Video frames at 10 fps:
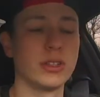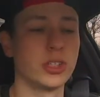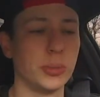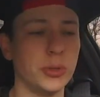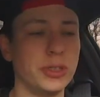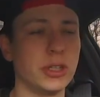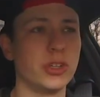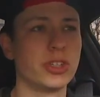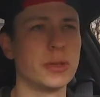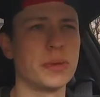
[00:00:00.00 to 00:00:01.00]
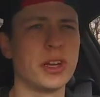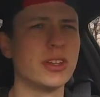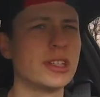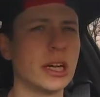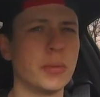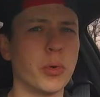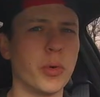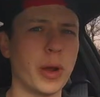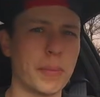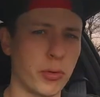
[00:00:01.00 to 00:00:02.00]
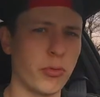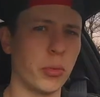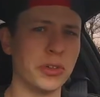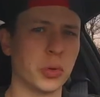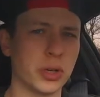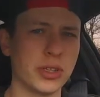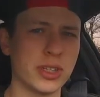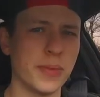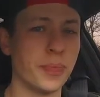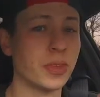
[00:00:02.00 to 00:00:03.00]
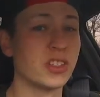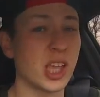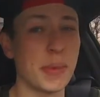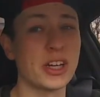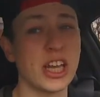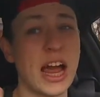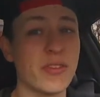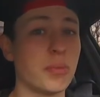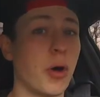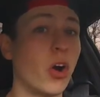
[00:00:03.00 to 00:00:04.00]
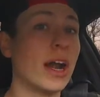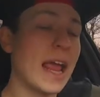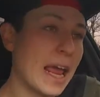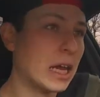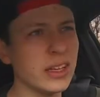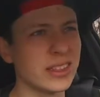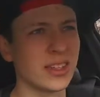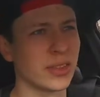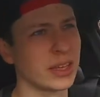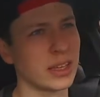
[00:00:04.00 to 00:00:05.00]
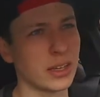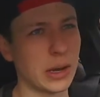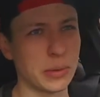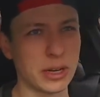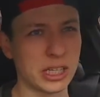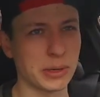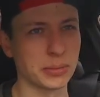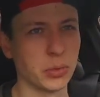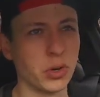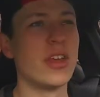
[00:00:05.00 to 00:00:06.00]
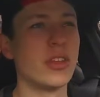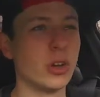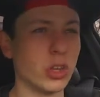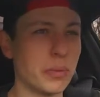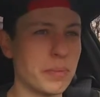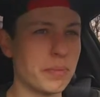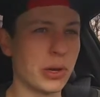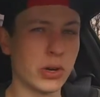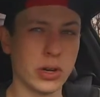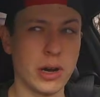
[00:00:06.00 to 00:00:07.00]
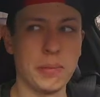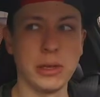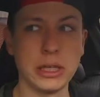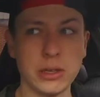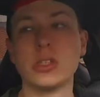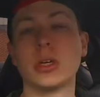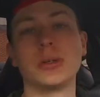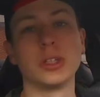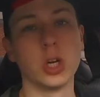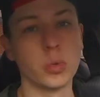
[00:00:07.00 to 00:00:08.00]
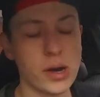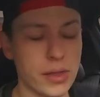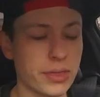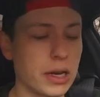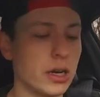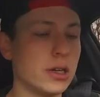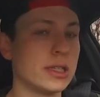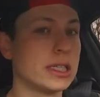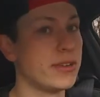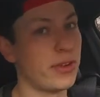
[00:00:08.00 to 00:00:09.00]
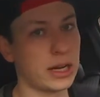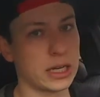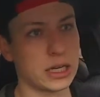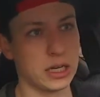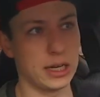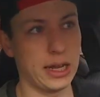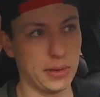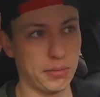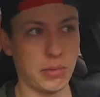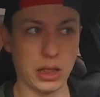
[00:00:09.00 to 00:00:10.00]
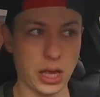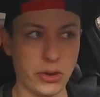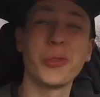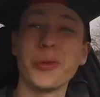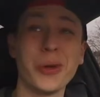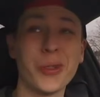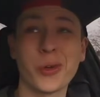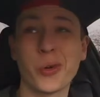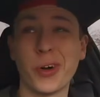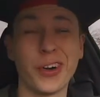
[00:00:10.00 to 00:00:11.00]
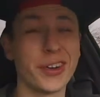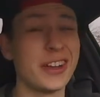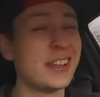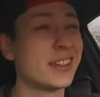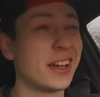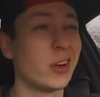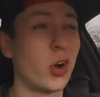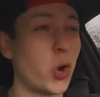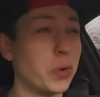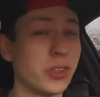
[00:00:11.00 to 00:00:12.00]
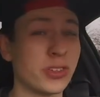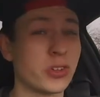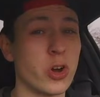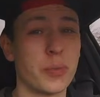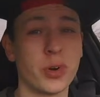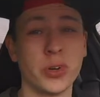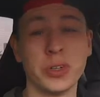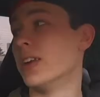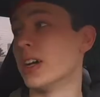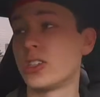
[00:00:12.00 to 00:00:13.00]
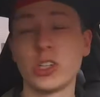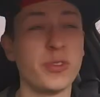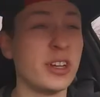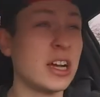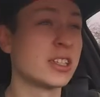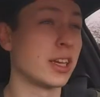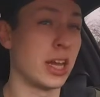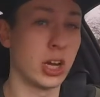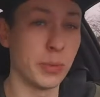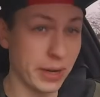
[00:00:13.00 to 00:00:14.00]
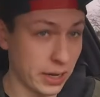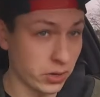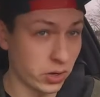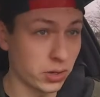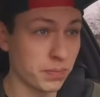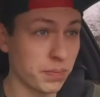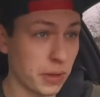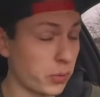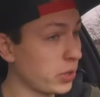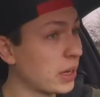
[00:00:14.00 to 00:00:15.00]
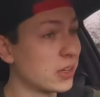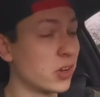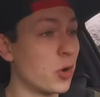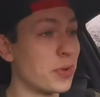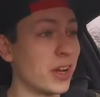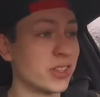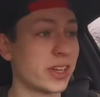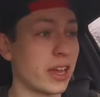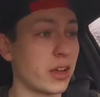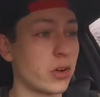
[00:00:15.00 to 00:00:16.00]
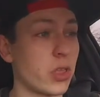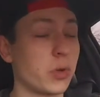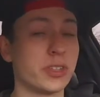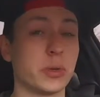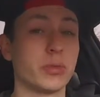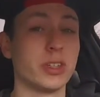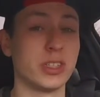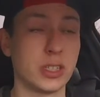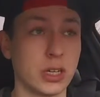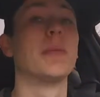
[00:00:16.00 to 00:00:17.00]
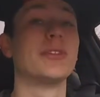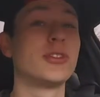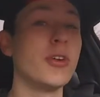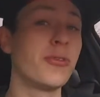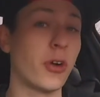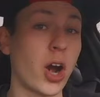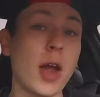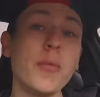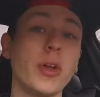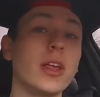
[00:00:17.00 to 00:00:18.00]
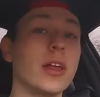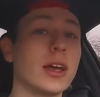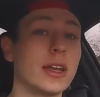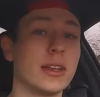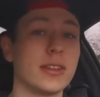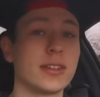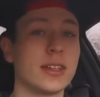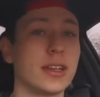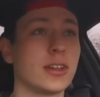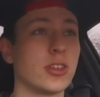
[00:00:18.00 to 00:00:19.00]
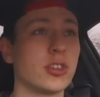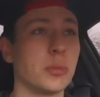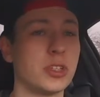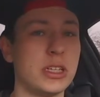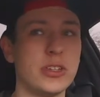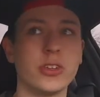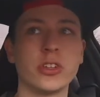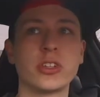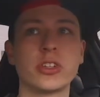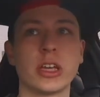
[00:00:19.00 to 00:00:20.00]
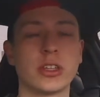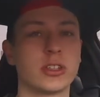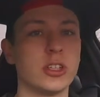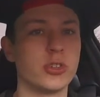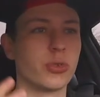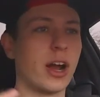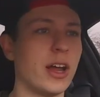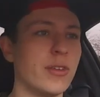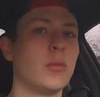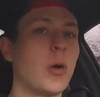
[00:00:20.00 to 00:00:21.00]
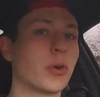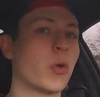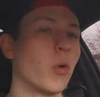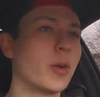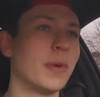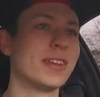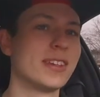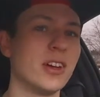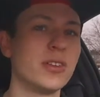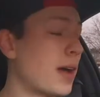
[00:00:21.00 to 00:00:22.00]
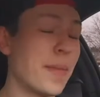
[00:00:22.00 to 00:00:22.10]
Subaru dealership because they're more like performance oriented. So they might actually have the part in, and something I would expect more. They're a little bit bigger, I believe. So I'm gonna go run out there and see if I can get my liner. I don't know how the quality is at all with this GoPro. Not sure if you guys can hear me at all. I really hope you guys can, otherwise that would really suck. But so far, I'm really liking this thing because it's so much easier just like to drive while recording myself.